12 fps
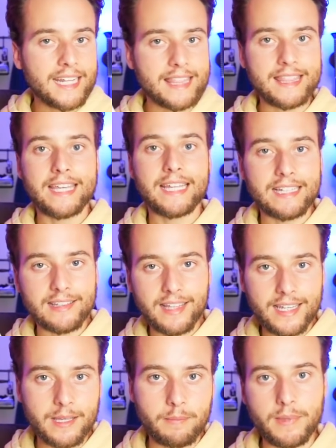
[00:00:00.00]
to think
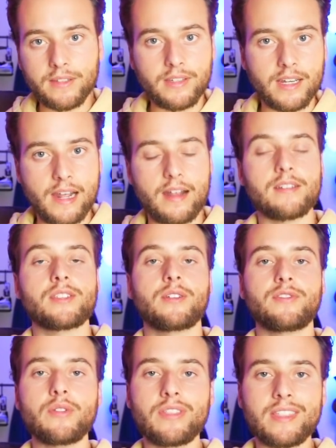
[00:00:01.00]
like a millionaire. So
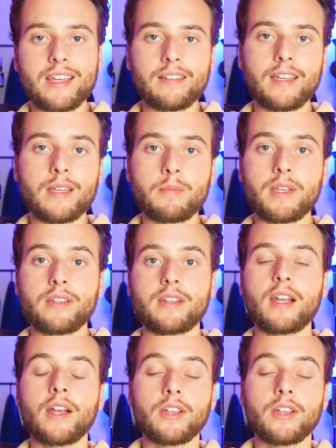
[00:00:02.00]
if you think like a millionaire,